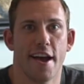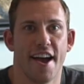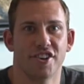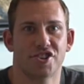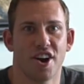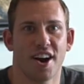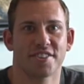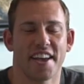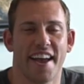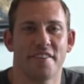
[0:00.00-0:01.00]
Hey
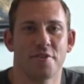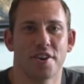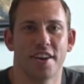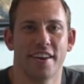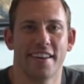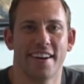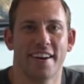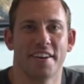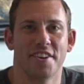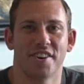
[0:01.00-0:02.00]
Sharks, Andrew Keene
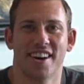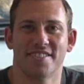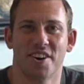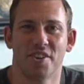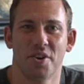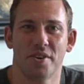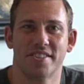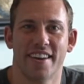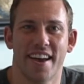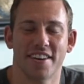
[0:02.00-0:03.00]
here. You guys all know what
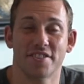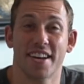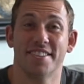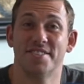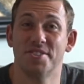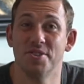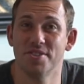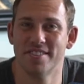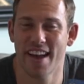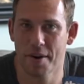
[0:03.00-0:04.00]
today is. It's
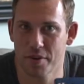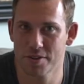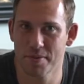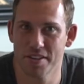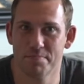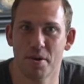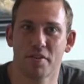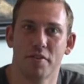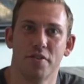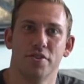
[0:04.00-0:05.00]
Tuesday, which means
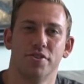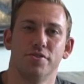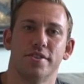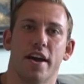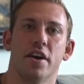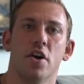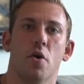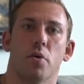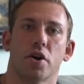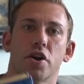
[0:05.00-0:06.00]
Book Review Tuesday.
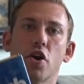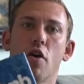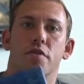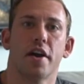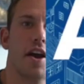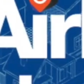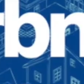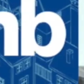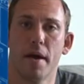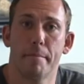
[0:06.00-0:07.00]
We're gonna go over the
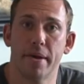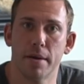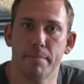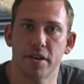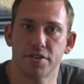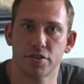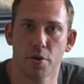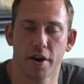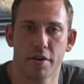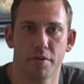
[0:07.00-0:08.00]
AirBnB
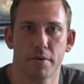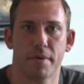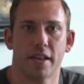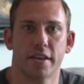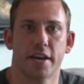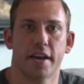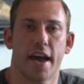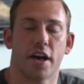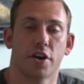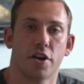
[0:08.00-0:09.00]
story written by Leah
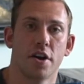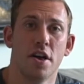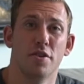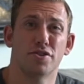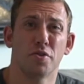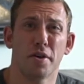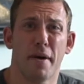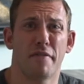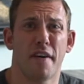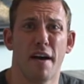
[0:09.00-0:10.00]
Gallagher. There's only
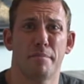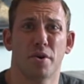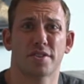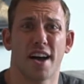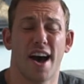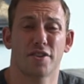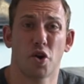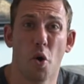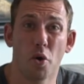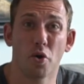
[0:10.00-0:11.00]
about 5 books
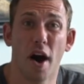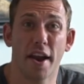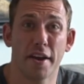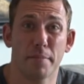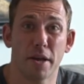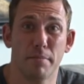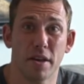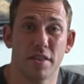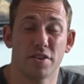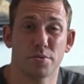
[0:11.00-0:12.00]
total on
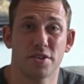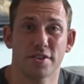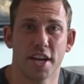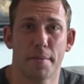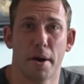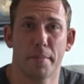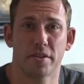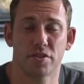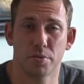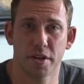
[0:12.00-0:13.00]
Airbnb. This one just came out
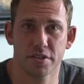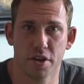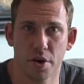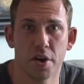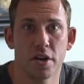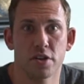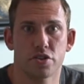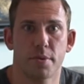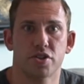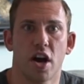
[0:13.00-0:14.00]
about 2 weeks ago.
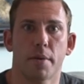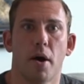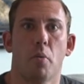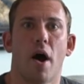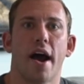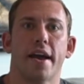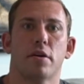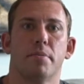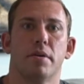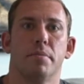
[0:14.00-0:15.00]
So I'm gonna talk about why
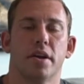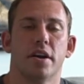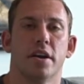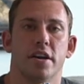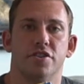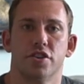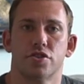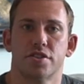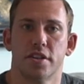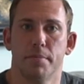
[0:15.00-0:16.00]
Airbnb is
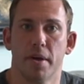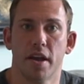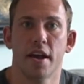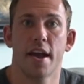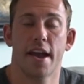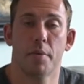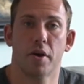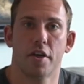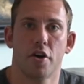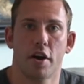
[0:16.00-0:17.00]
interesting to me and
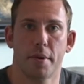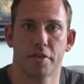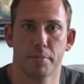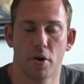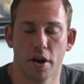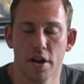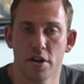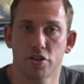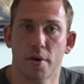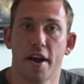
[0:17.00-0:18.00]
what I thought about the book.
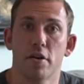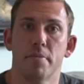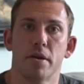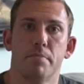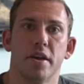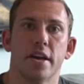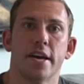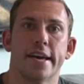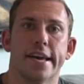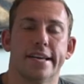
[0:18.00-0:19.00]
So
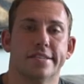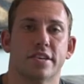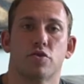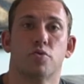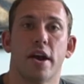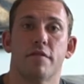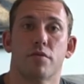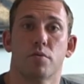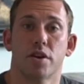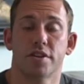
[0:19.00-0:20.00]
Airbnb is great
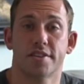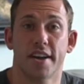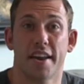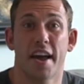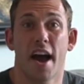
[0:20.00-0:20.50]
for real estate.